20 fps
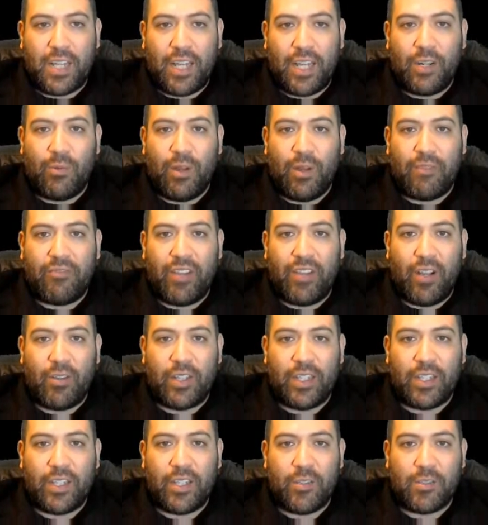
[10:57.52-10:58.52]
I don't want
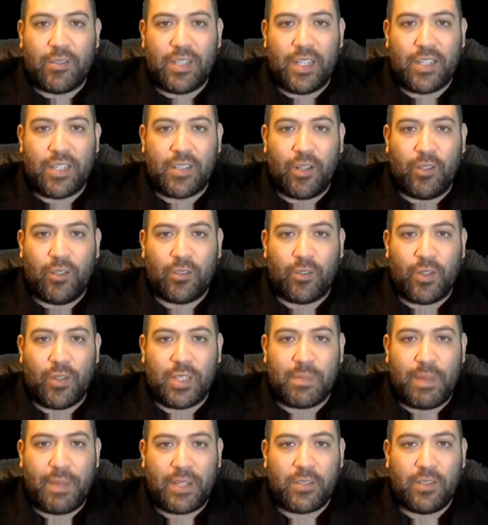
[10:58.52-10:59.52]
Falcon using his ult or his
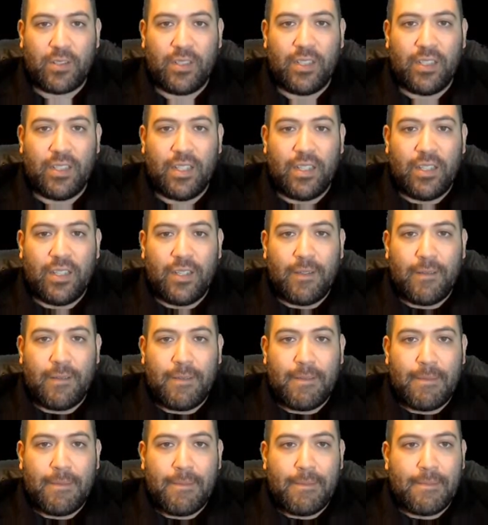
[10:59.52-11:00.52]
special.
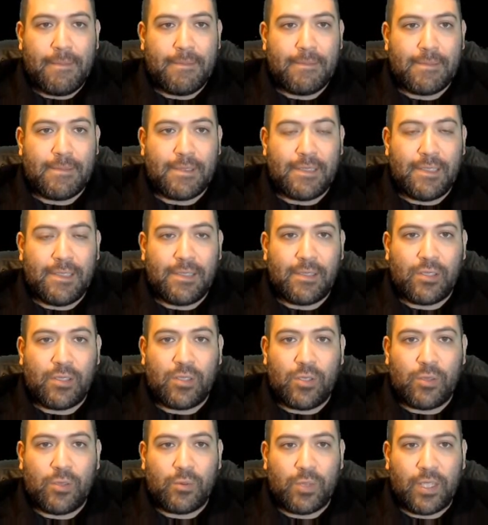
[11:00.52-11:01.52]
Alright, so
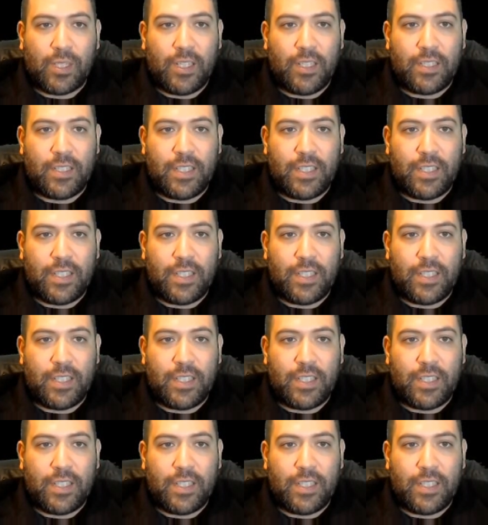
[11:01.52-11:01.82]
we're gonna